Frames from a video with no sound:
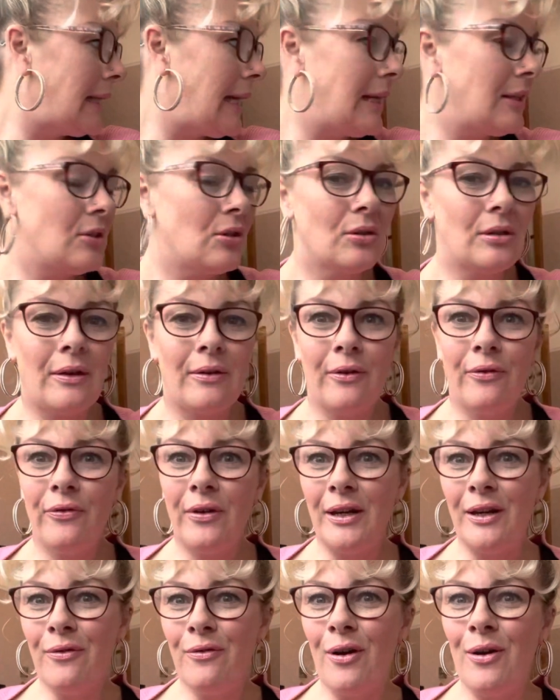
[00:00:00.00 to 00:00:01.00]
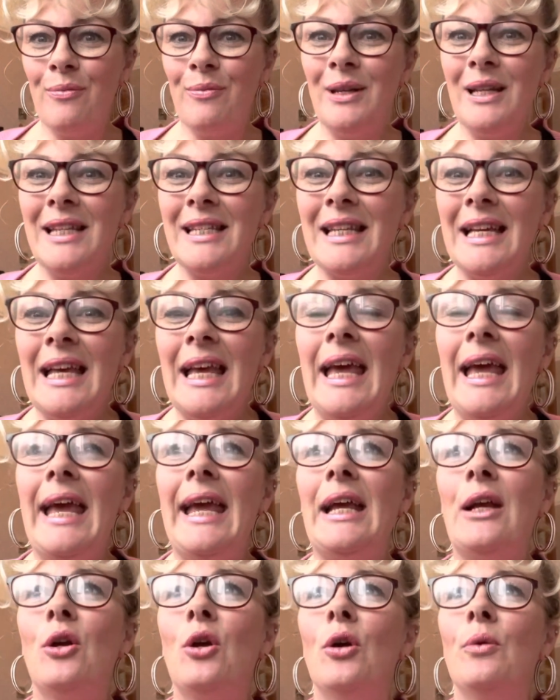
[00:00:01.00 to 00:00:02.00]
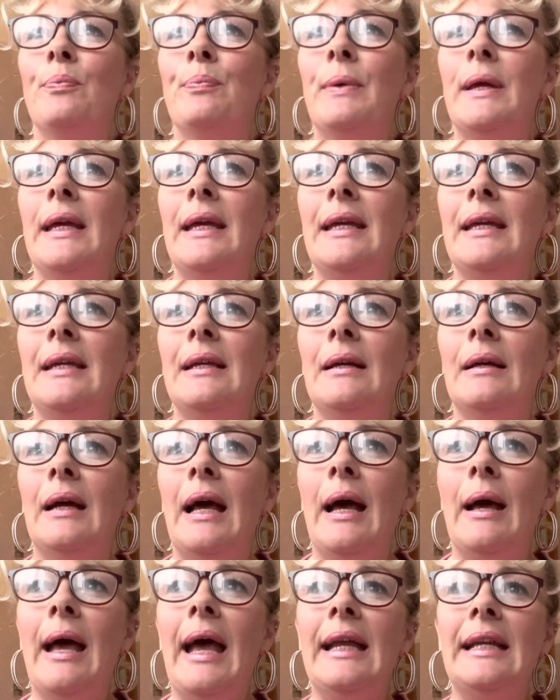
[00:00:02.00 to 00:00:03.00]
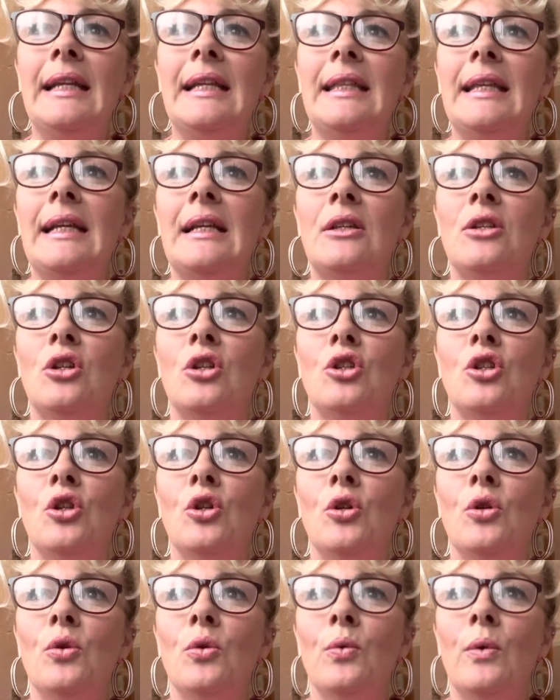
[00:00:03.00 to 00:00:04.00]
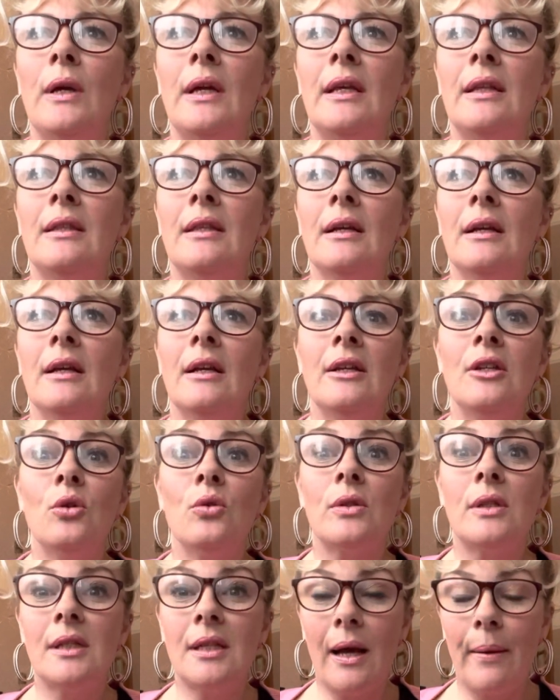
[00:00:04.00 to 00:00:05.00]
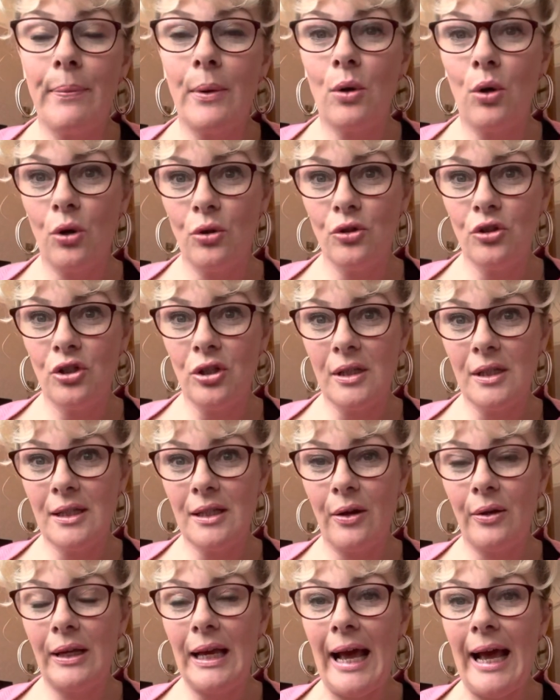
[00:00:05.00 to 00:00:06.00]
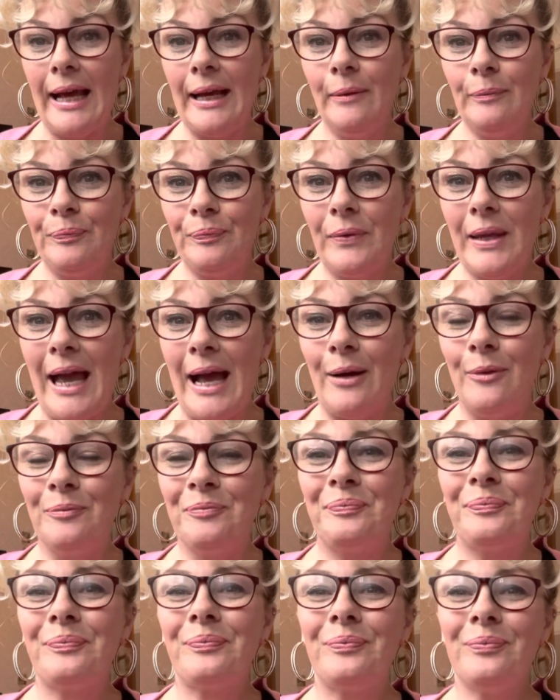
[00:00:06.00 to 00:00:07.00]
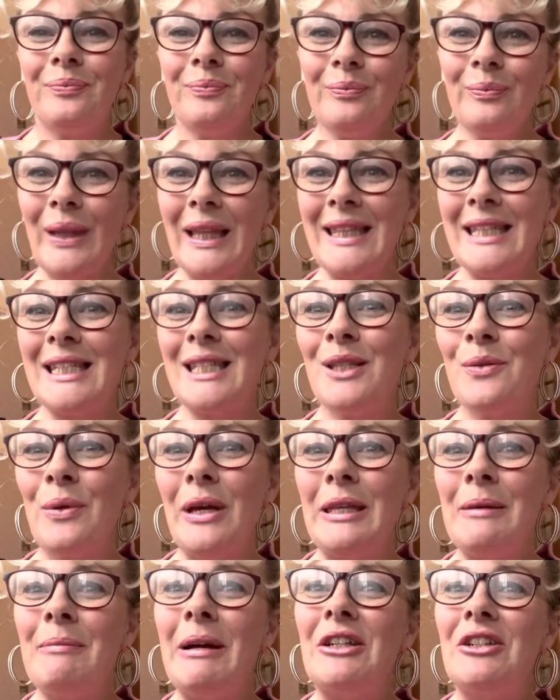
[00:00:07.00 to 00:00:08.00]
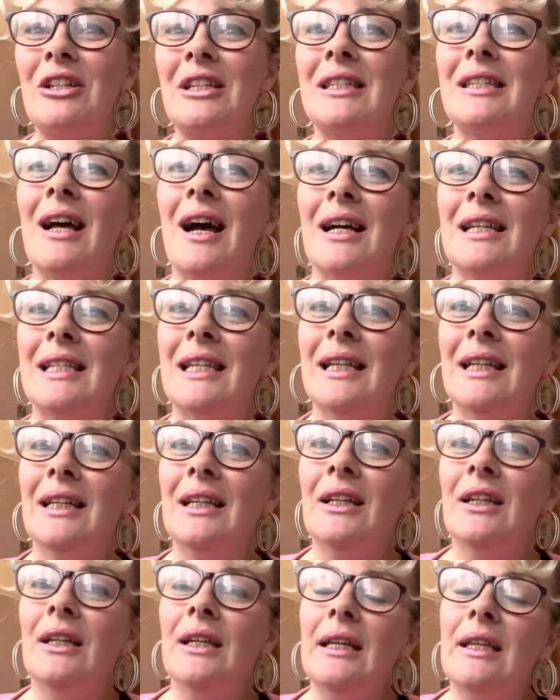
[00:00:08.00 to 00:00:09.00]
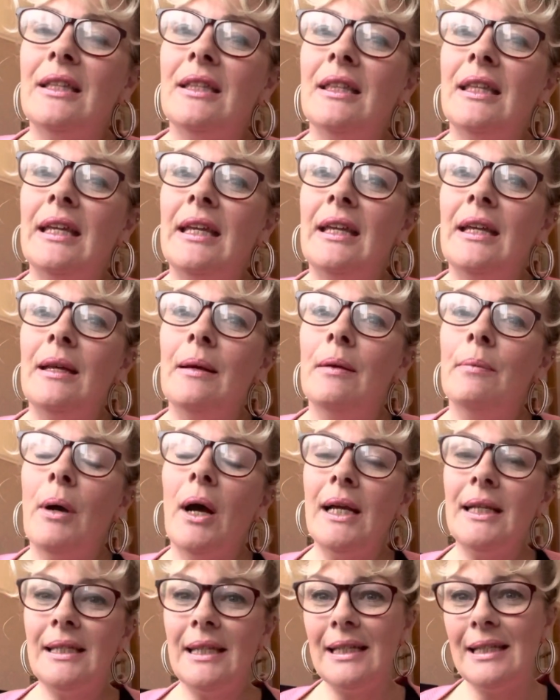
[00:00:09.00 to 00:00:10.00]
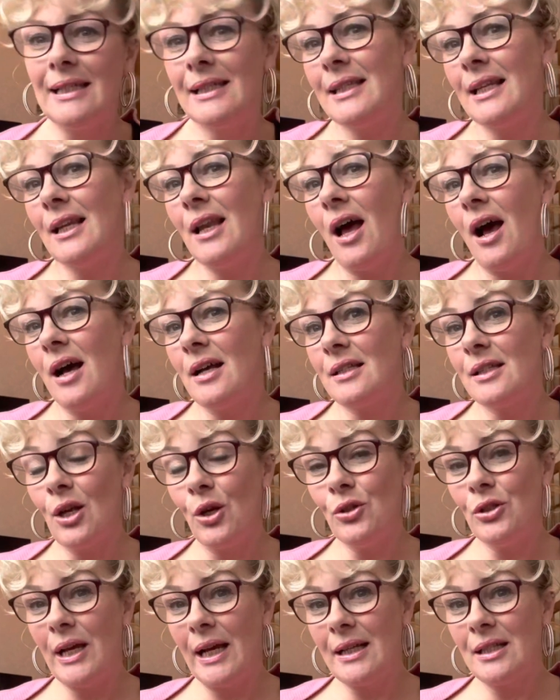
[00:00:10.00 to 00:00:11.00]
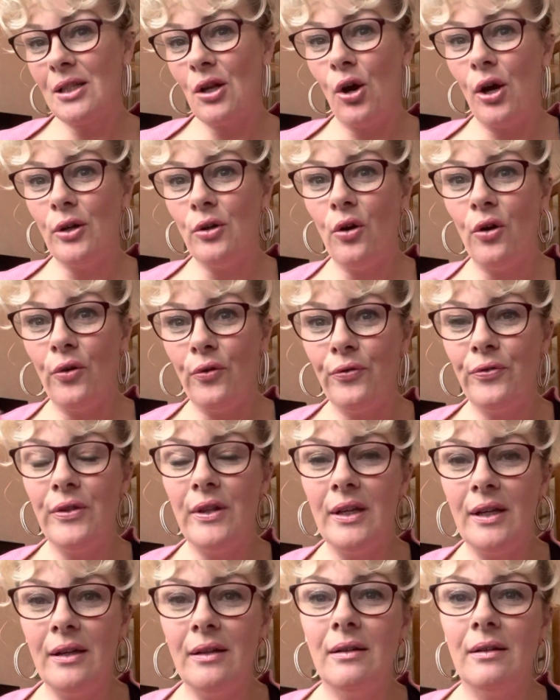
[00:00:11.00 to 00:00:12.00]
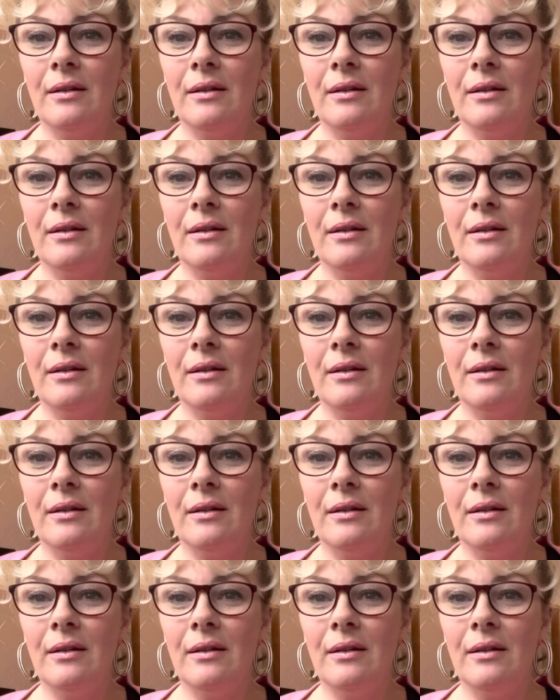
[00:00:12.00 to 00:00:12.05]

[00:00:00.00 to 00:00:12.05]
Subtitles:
just had a funny 5 minutes. It could be anything to do with your subconscious. Okay, now this is where the magic starts. The Pisces is the last zodiac sign of the